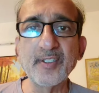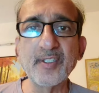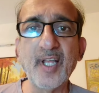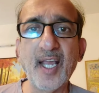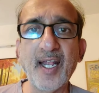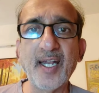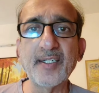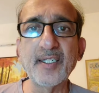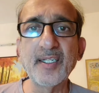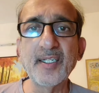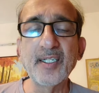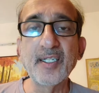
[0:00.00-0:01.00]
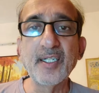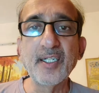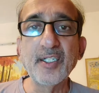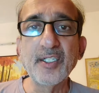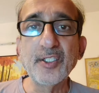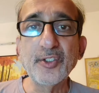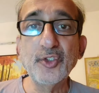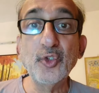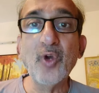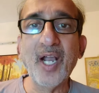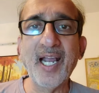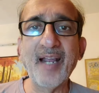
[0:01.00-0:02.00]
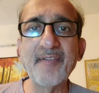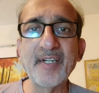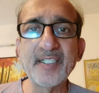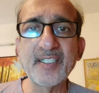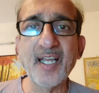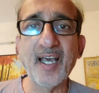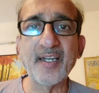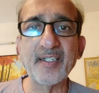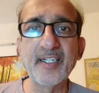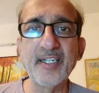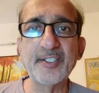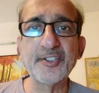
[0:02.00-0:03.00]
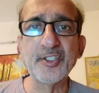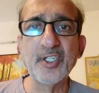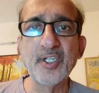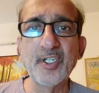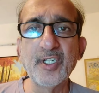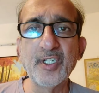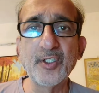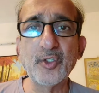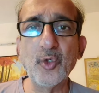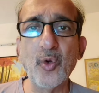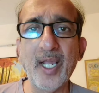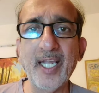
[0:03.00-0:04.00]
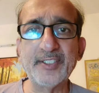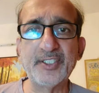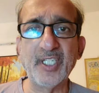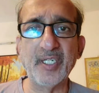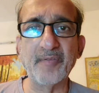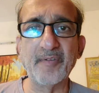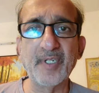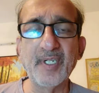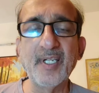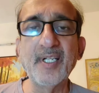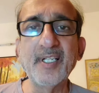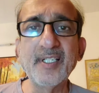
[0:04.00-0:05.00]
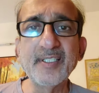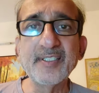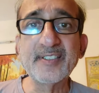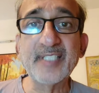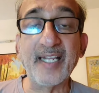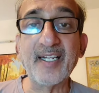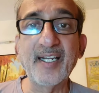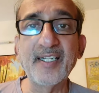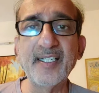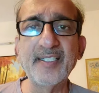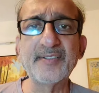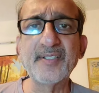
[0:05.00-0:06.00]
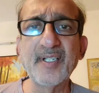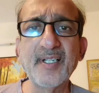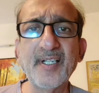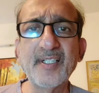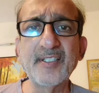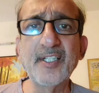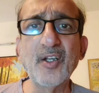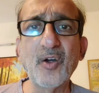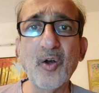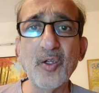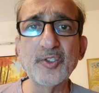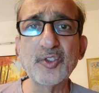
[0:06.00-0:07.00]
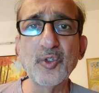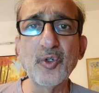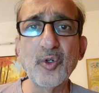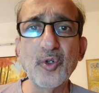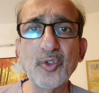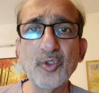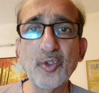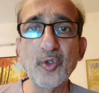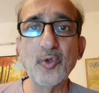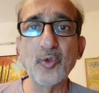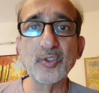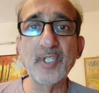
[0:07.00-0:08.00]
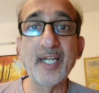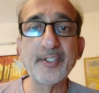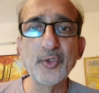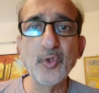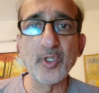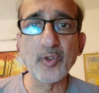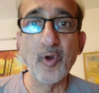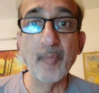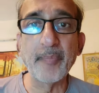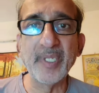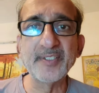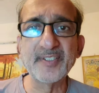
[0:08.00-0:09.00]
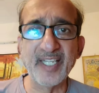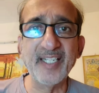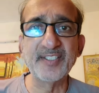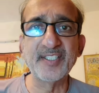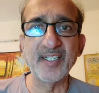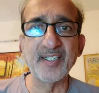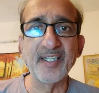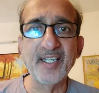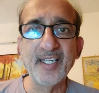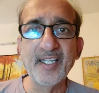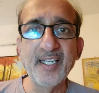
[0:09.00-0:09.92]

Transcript: that you have targets to achieve. Second is, they also know that your compensation